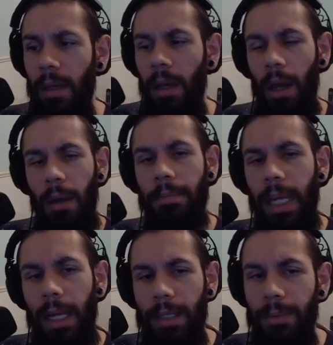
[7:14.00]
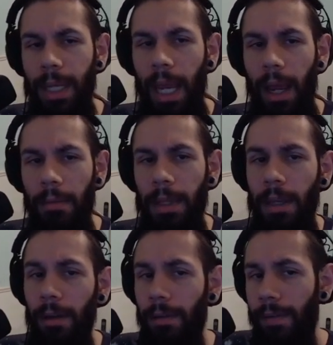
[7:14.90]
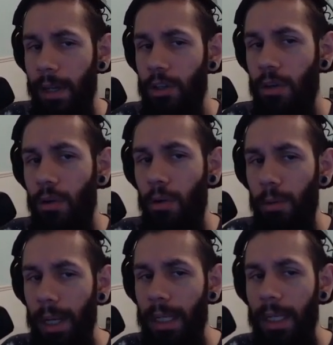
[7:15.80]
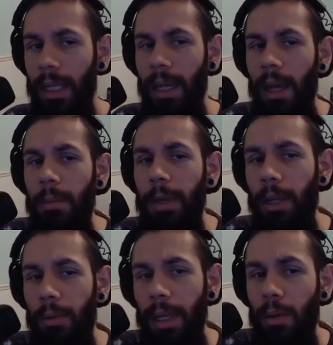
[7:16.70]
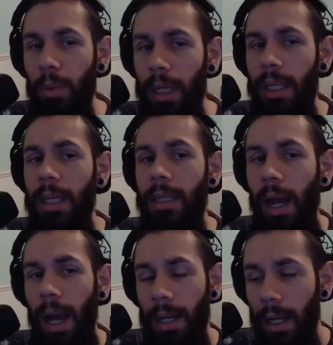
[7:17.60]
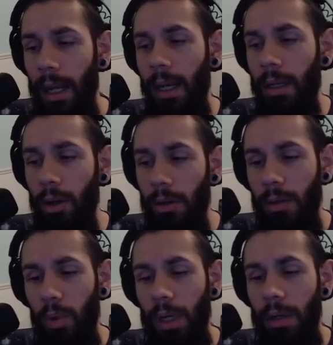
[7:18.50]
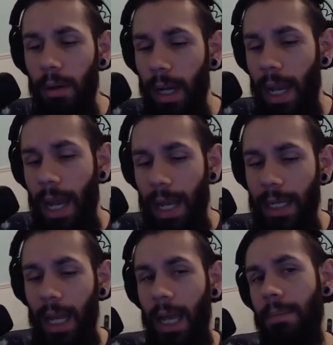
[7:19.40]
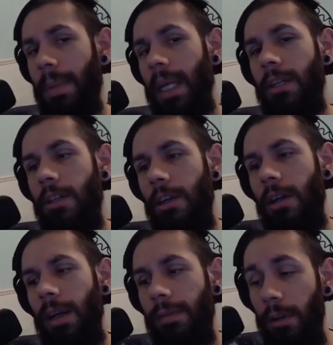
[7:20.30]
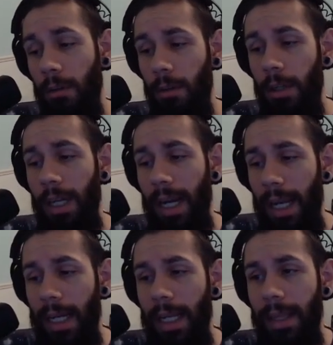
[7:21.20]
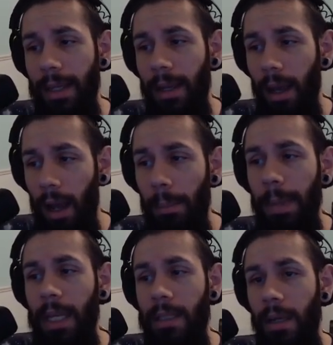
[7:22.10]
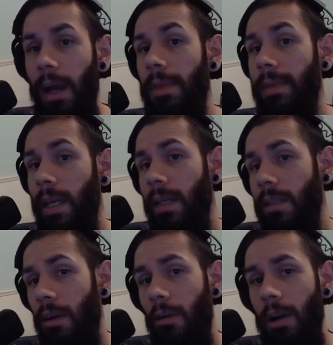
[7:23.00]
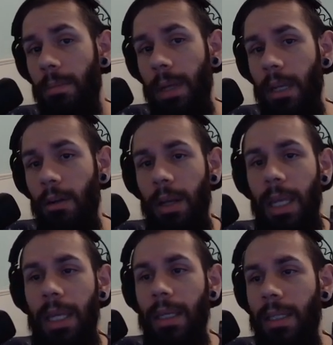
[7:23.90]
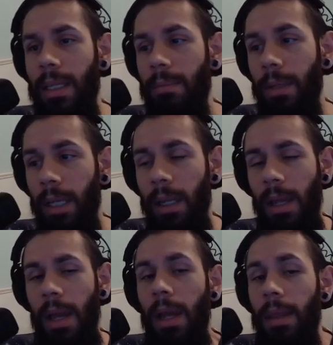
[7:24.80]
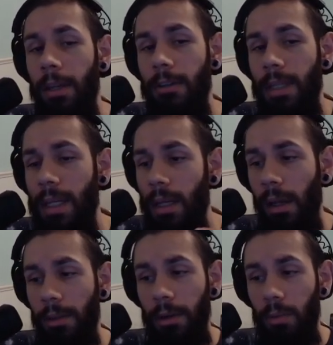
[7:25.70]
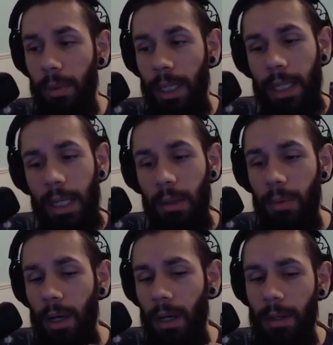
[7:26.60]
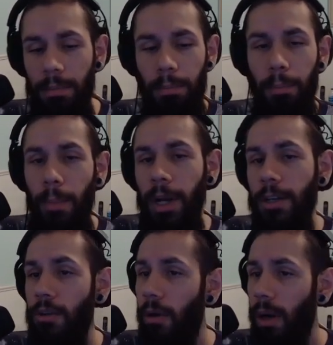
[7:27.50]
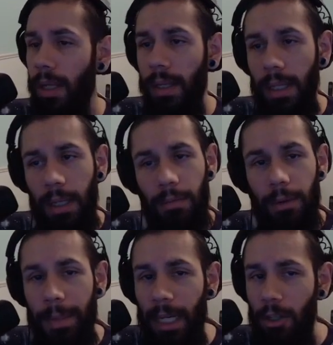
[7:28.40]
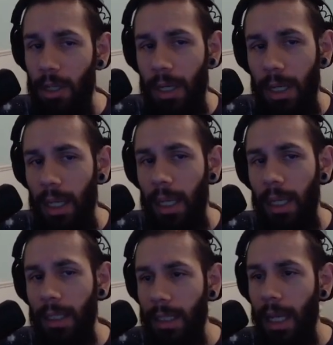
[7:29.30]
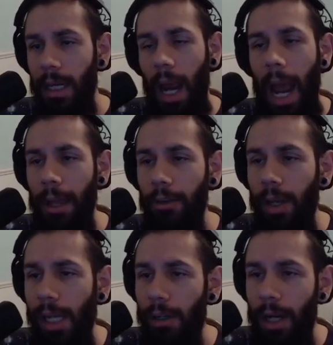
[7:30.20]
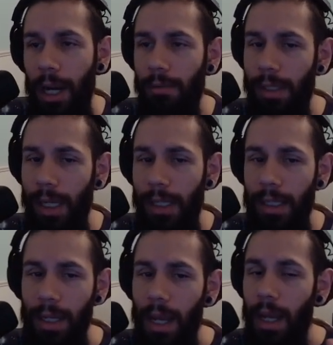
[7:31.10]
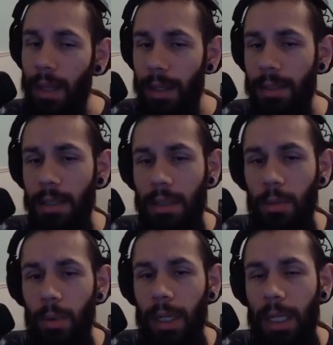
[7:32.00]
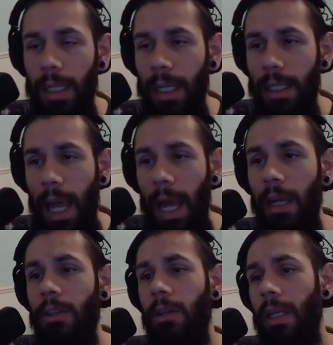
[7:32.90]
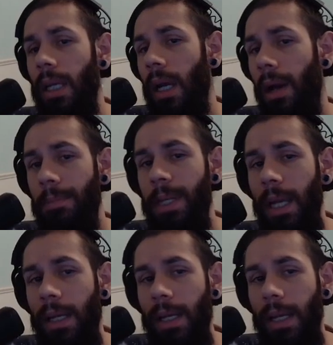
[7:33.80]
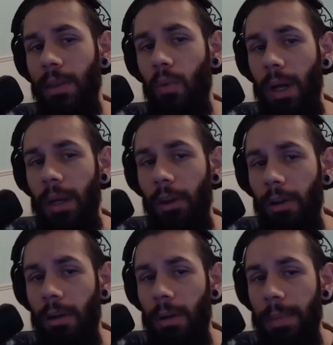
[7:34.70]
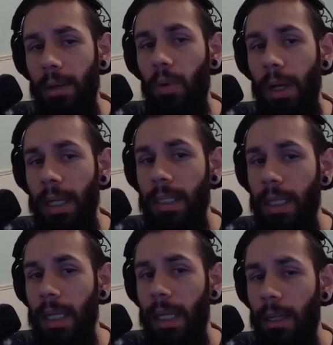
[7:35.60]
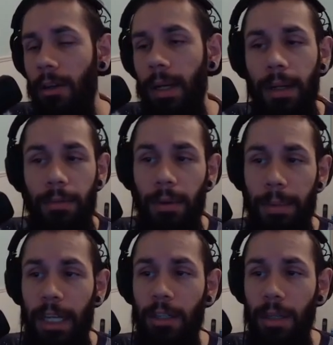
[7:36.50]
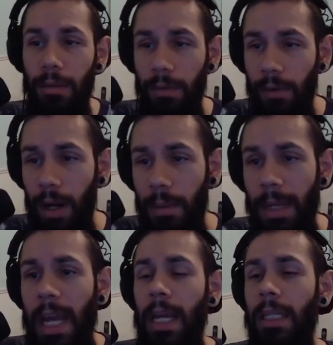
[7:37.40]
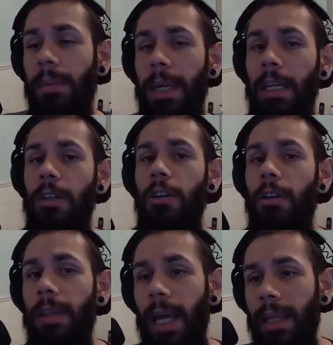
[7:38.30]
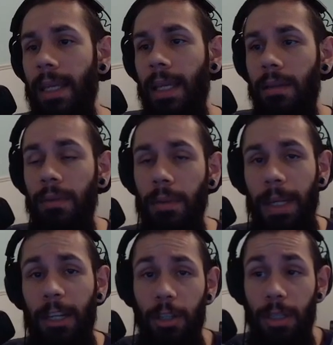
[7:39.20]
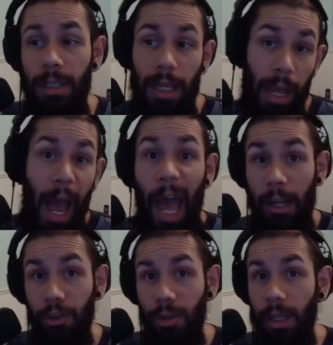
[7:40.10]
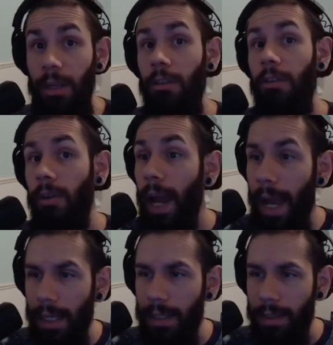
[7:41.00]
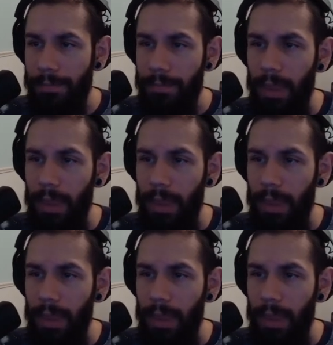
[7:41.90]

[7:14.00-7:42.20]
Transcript: up next, we have the official wiki, poewiki.net. You're going to want to go ahead and make sure if you're looking anything up, it's on this or POEDB. There's another wiki where majority of the information is inaccurate or outdated. This is the wiki that's actually updated and the one you're going to be wanting to get your information from to make sure that the information's actually correct.